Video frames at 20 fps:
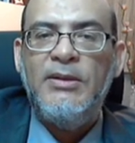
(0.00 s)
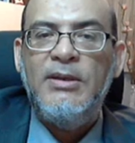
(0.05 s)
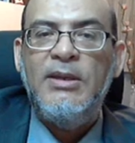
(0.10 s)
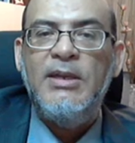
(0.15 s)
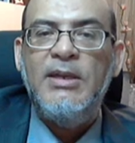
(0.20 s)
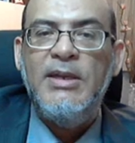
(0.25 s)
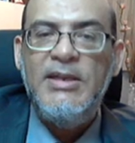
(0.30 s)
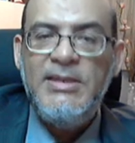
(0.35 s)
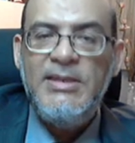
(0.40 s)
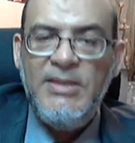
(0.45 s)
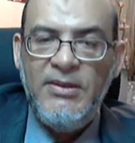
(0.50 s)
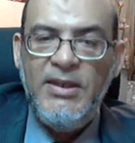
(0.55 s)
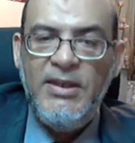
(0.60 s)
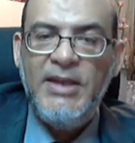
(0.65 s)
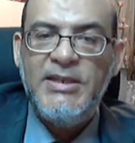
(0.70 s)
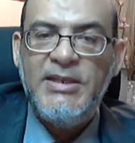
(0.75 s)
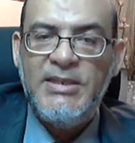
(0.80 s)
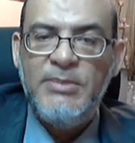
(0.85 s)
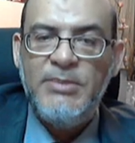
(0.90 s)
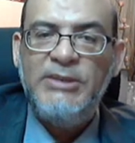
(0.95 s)
Is it the
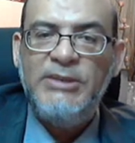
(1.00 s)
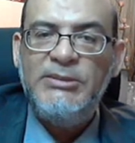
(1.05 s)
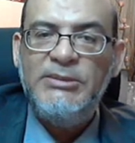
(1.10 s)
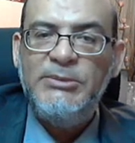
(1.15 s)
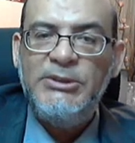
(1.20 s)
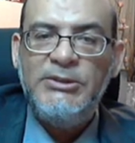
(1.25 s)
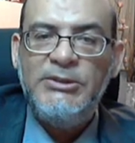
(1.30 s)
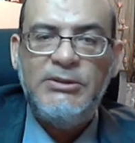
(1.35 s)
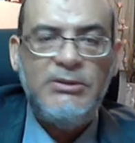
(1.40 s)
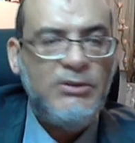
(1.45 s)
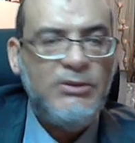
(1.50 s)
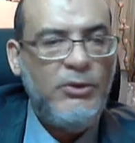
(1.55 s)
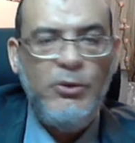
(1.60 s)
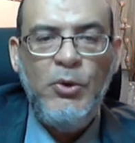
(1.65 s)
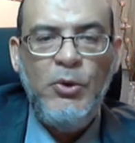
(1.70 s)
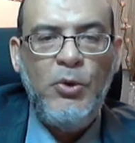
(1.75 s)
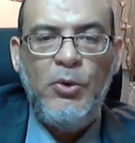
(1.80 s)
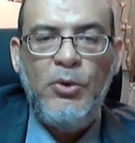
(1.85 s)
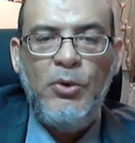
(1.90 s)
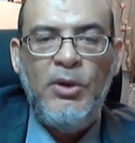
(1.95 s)
experiment?
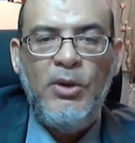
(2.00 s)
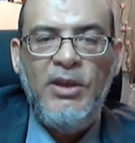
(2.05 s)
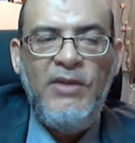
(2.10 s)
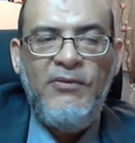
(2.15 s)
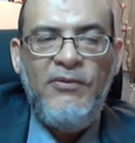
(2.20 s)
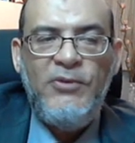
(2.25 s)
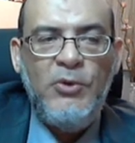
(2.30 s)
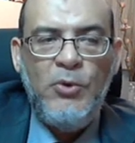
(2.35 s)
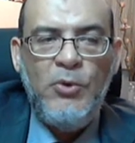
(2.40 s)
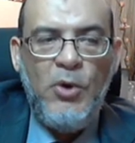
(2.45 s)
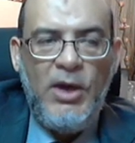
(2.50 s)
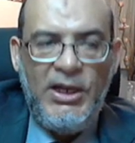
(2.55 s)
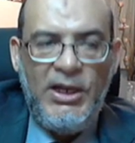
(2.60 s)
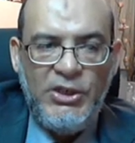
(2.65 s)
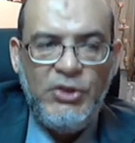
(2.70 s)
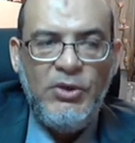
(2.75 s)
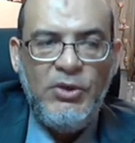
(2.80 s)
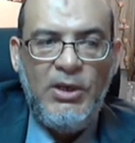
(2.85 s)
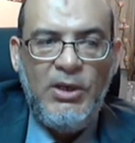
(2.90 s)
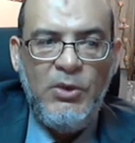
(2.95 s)
No. If you go
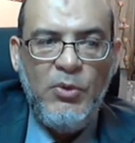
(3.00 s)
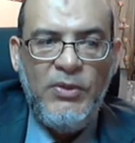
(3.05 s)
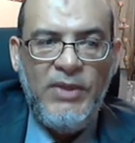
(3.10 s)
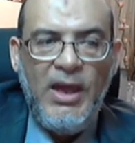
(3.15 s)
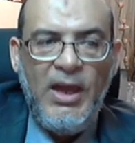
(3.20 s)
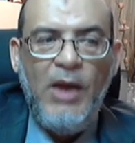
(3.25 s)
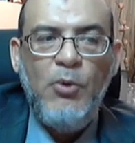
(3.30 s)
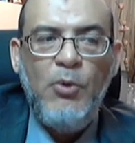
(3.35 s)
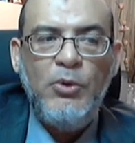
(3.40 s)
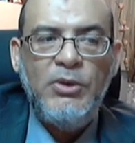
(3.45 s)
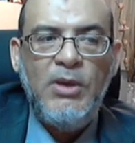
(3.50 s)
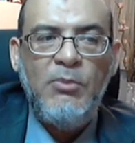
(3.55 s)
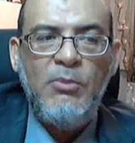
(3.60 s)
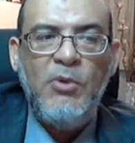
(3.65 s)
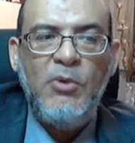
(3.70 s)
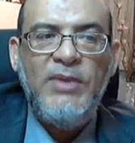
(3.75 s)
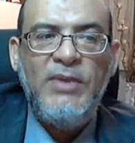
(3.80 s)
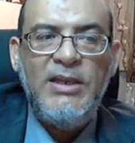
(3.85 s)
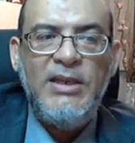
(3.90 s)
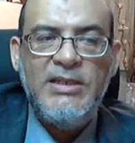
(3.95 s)
actually with the outcome
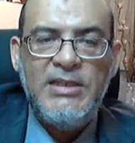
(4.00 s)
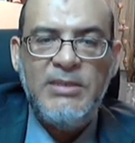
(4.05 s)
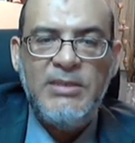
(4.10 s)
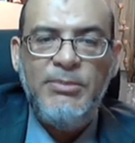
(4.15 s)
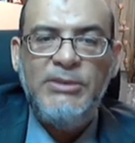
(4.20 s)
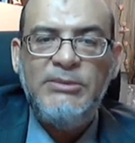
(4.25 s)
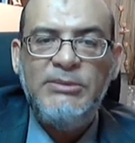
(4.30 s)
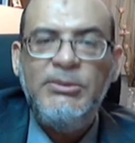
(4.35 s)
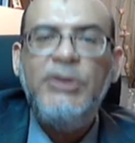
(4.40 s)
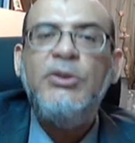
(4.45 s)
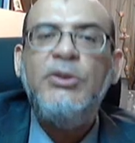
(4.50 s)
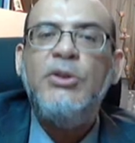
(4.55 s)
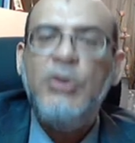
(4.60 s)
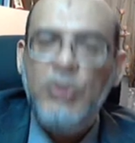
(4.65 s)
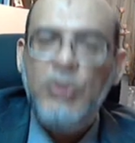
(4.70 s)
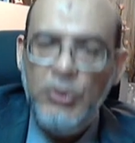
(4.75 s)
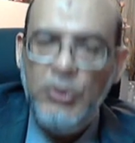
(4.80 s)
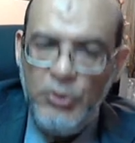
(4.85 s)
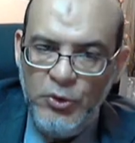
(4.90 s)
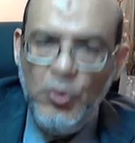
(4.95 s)
of the experiment,
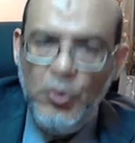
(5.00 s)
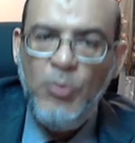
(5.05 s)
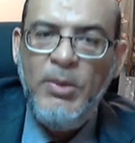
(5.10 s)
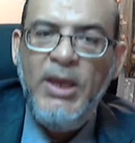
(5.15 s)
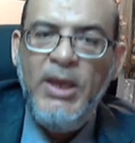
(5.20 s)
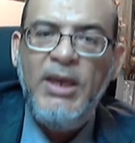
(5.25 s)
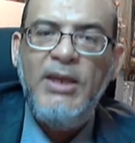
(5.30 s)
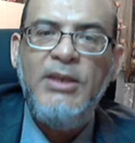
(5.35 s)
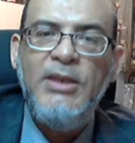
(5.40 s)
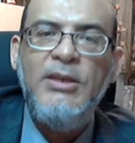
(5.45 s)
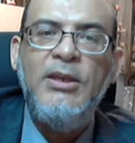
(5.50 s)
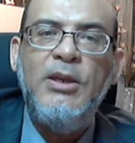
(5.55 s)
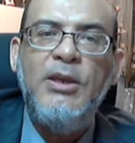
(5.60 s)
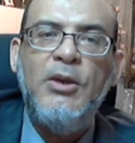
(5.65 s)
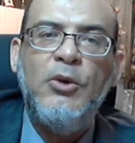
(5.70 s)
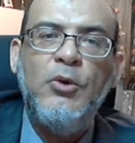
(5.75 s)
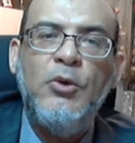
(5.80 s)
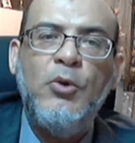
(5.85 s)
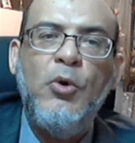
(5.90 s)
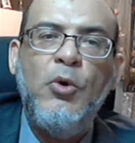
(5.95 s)
you may
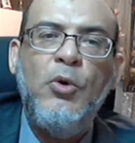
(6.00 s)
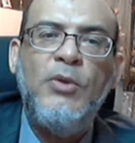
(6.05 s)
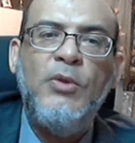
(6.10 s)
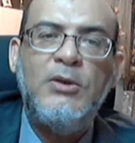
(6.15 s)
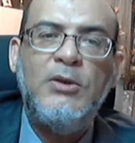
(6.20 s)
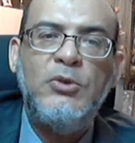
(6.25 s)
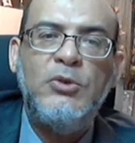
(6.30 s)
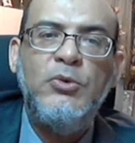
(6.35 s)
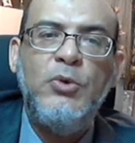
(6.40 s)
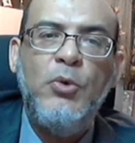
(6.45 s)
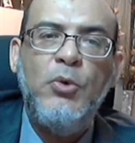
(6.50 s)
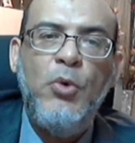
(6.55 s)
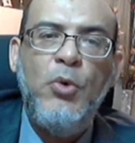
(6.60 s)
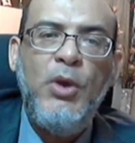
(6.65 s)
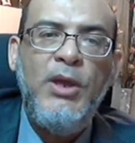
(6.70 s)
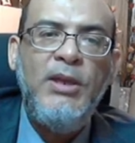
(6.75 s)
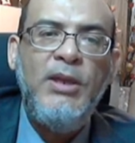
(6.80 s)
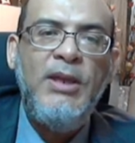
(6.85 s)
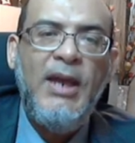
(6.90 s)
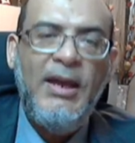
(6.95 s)
go the wrong
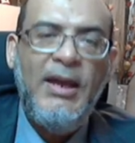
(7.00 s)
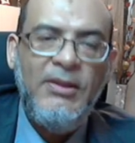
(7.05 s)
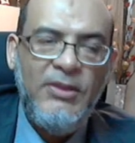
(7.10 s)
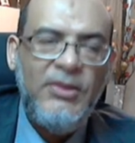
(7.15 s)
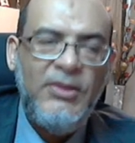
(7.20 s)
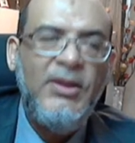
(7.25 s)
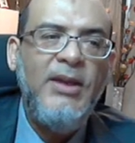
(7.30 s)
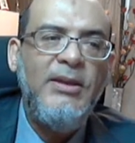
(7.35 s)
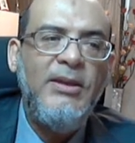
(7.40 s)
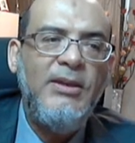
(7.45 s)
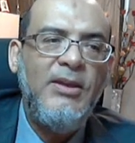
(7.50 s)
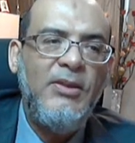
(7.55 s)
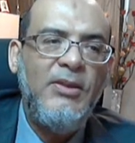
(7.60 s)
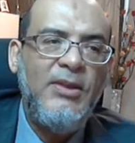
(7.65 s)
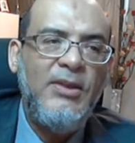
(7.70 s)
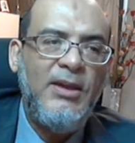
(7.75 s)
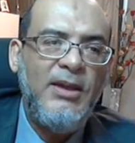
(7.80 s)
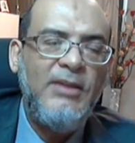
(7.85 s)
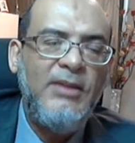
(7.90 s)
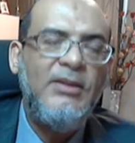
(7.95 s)
way and think
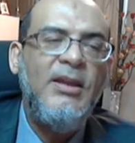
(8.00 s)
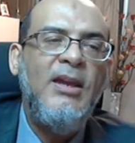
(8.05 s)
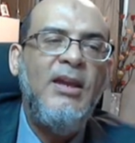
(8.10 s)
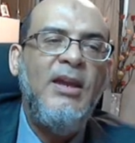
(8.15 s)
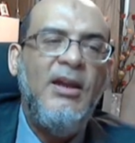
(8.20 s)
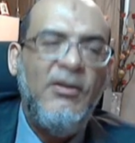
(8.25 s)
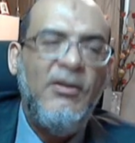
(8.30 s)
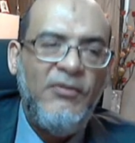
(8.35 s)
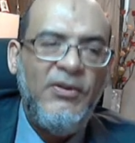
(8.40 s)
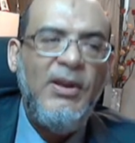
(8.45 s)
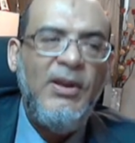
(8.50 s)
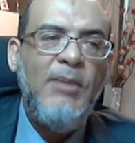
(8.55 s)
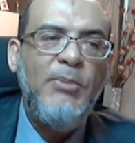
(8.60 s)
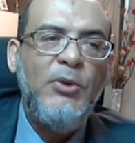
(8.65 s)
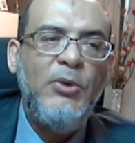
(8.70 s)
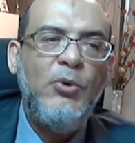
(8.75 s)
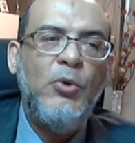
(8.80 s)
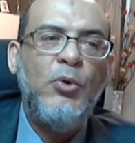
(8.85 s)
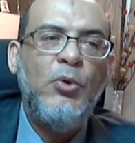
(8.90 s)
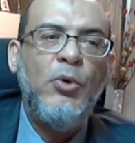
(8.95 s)
that flipping
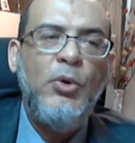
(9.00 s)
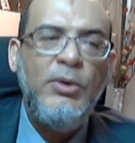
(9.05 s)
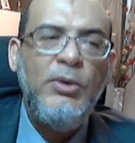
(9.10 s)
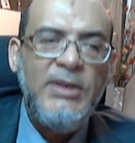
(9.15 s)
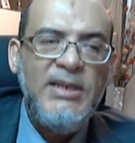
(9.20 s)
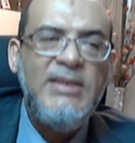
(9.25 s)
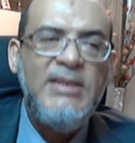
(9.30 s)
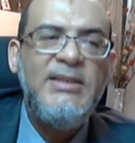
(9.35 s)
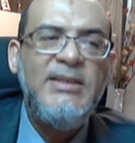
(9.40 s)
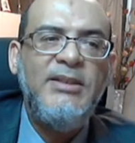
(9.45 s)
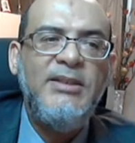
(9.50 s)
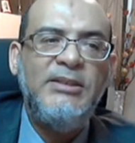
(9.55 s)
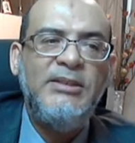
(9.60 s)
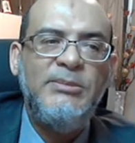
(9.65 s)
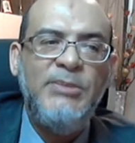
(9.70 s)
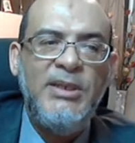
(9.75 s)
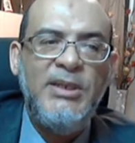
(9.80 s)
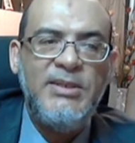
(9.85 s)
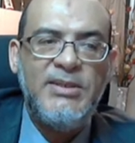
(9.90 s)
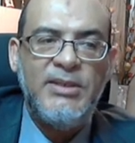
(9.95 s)
a coin is
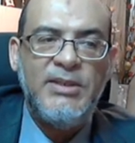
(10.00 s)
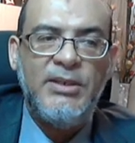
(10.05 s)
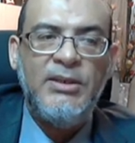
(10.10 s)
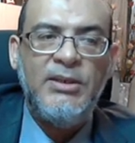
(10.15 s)
deterministic.